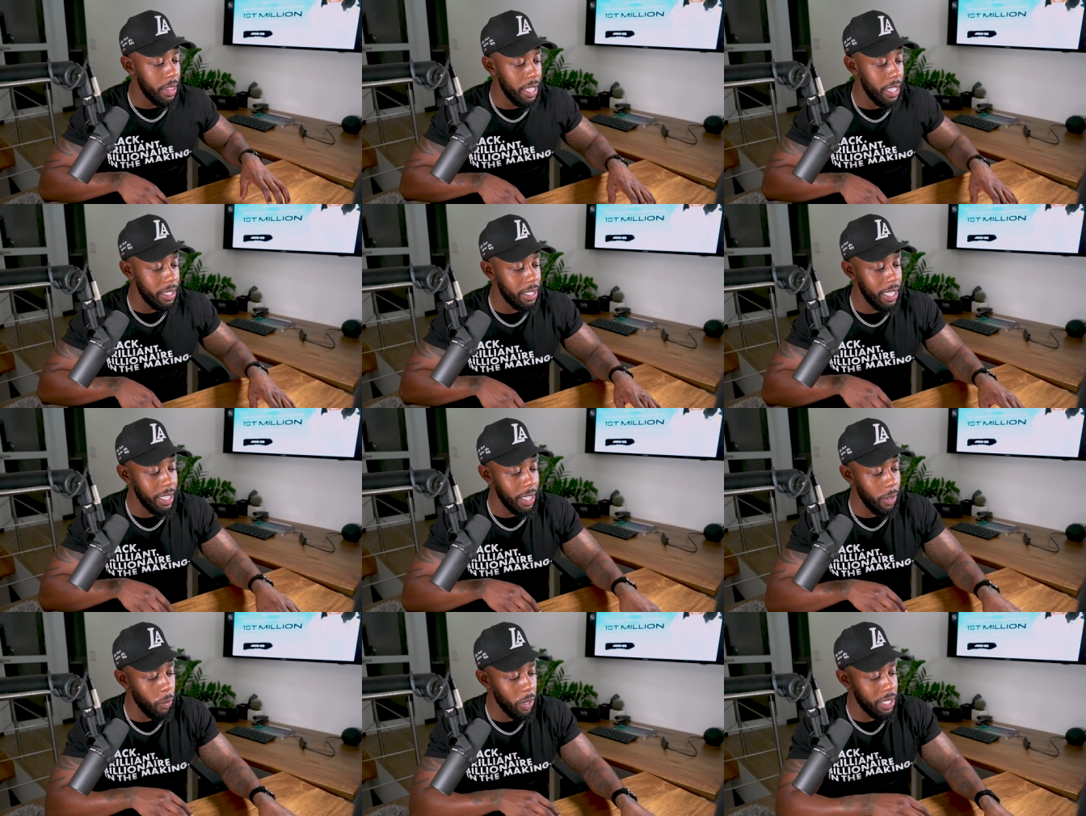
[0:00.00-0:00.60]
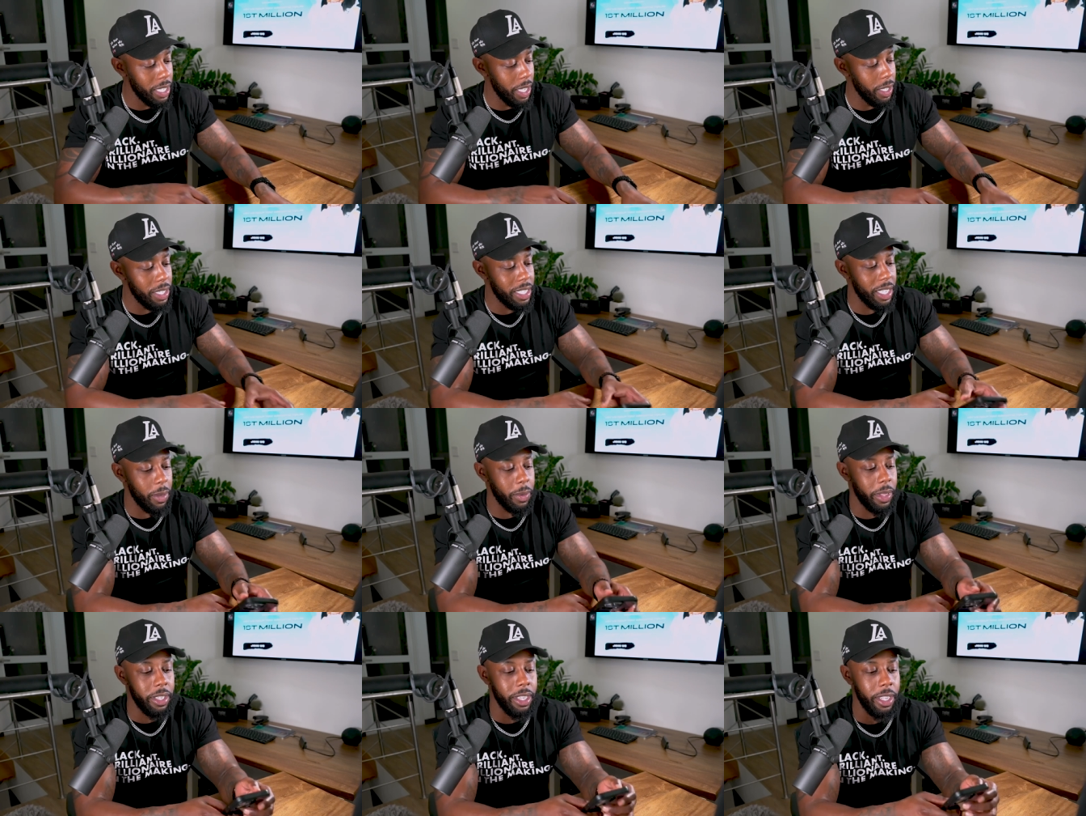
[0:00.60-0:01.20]
let's see what the
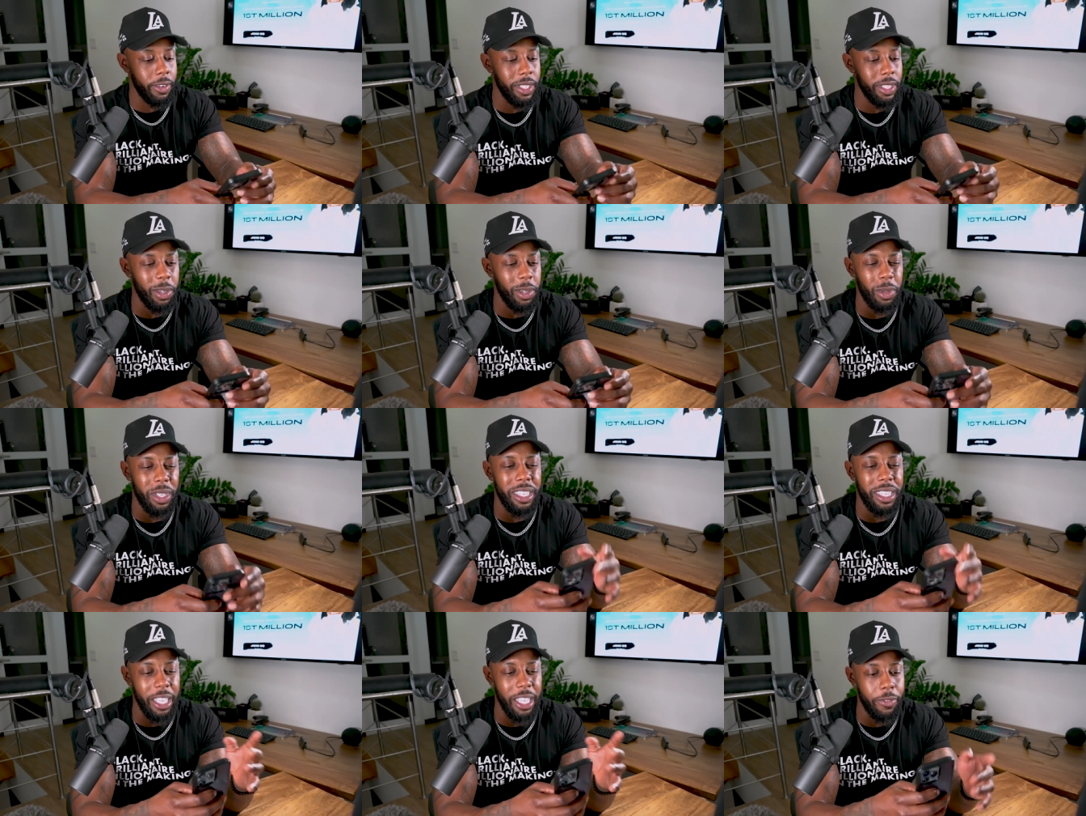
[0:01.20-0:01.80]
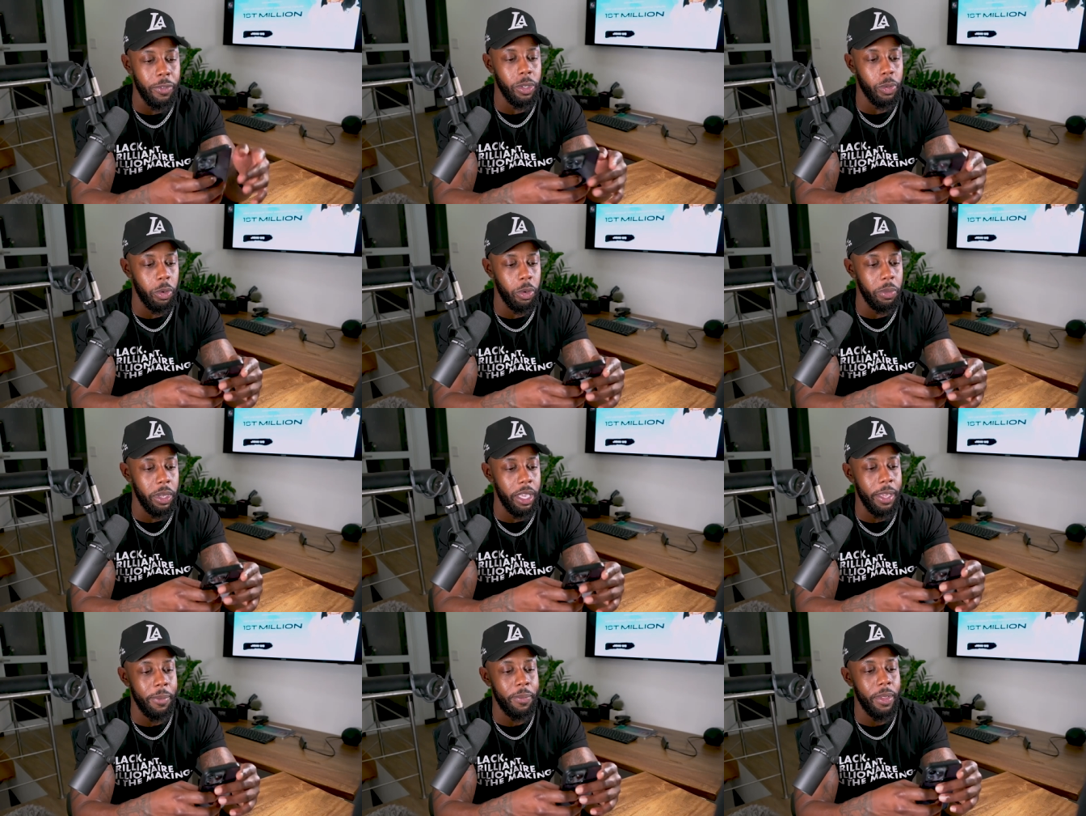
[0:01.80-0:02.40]
difference would
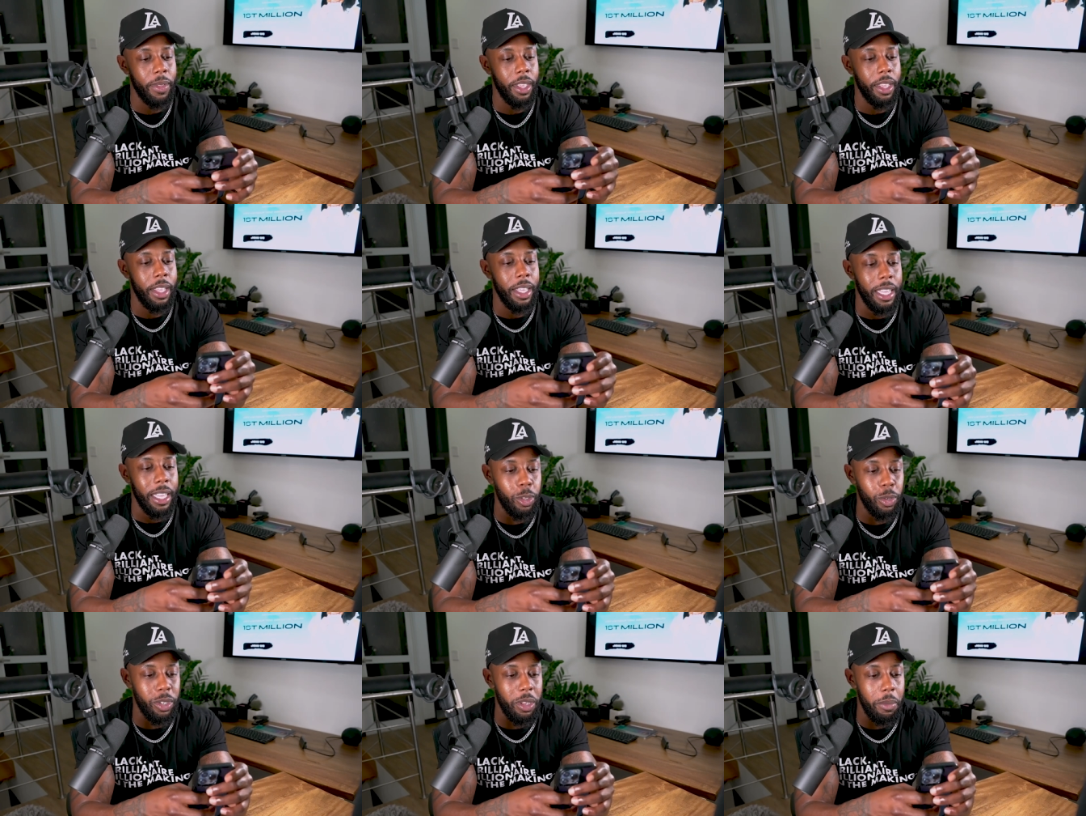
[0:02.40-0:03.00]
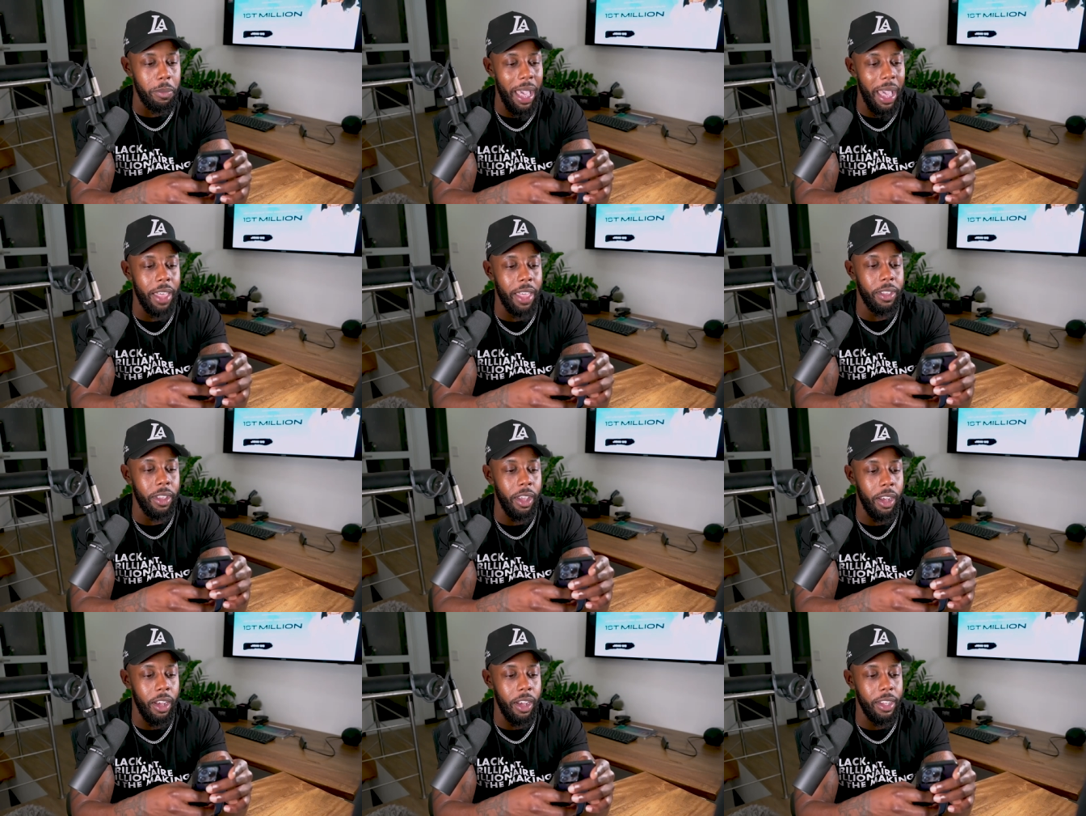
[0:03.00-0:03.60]
be. Let's do some math,
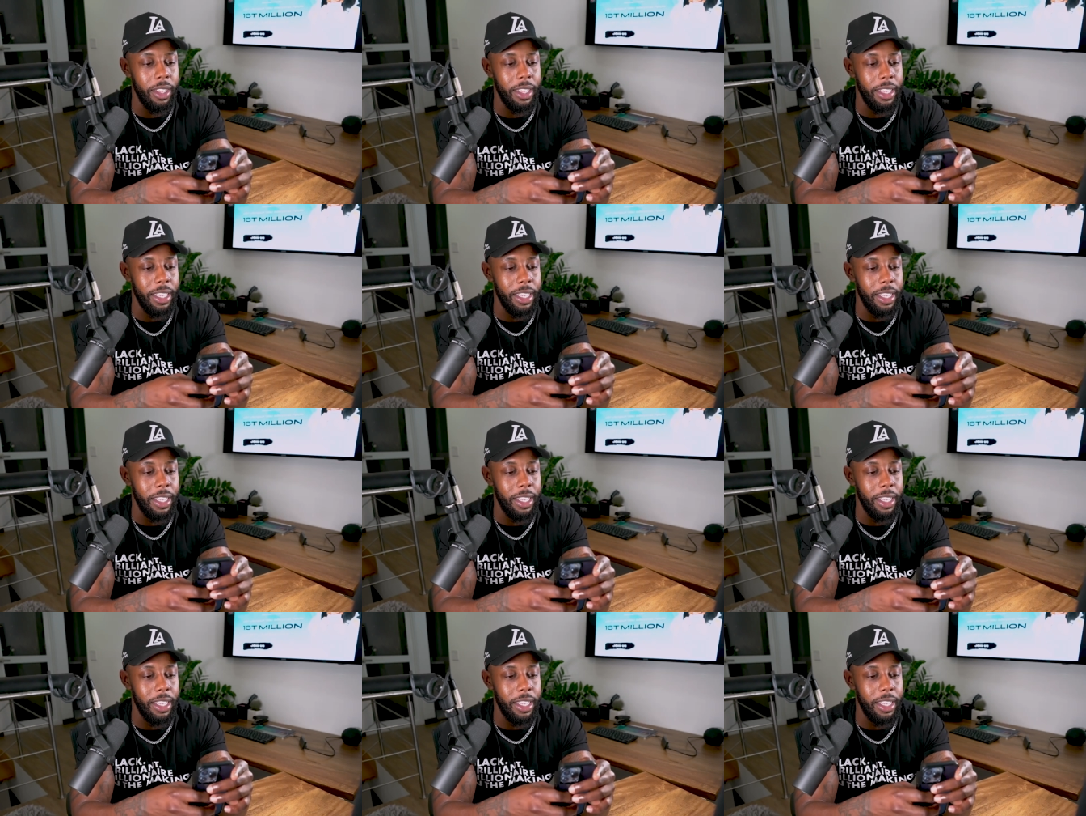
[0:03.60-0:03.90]
y'all.